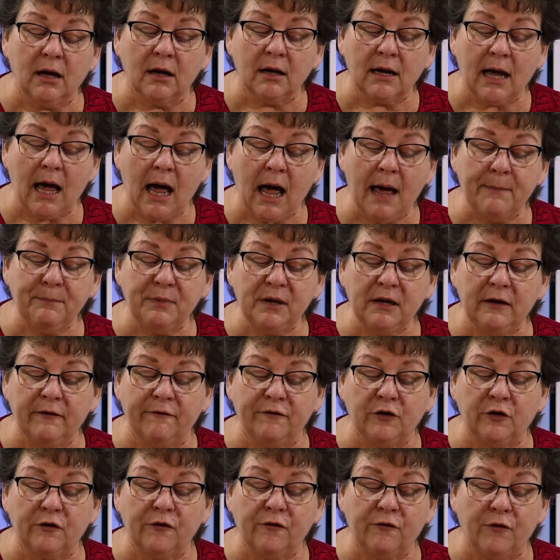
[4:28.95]
a copy
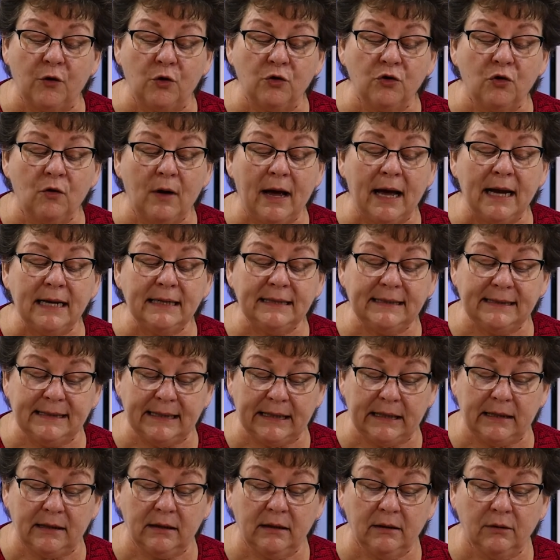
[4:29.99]
of your photo
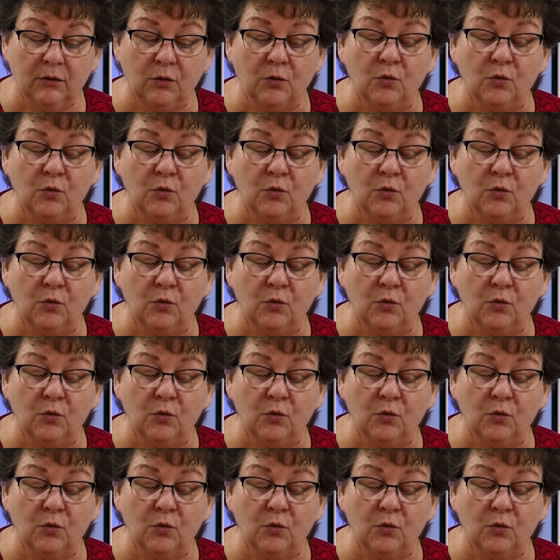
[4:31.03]
ID